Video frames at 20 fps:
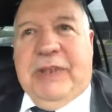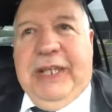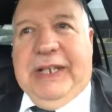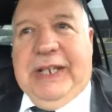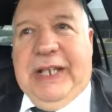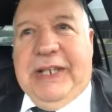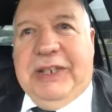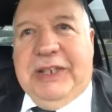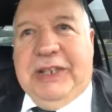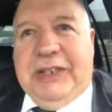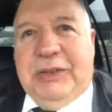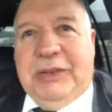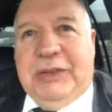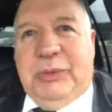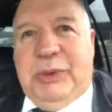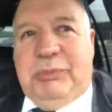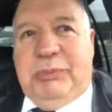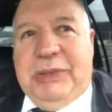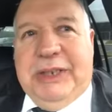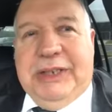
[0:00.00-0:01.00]
And I think it
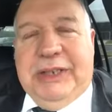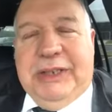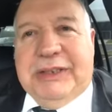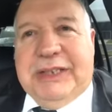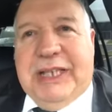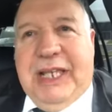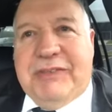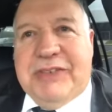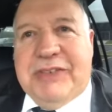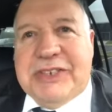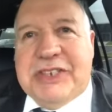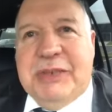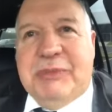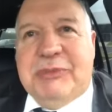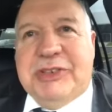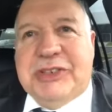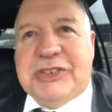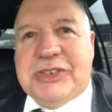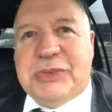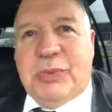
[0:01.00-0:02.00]
would be a kind of a
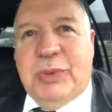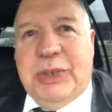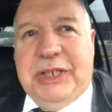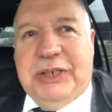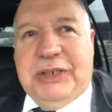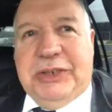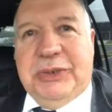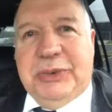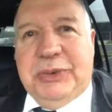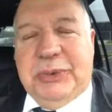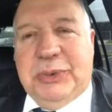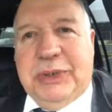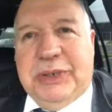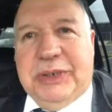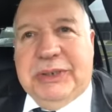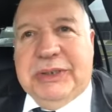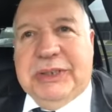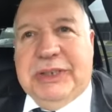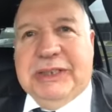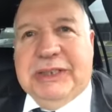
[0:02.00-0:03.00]
seamless way to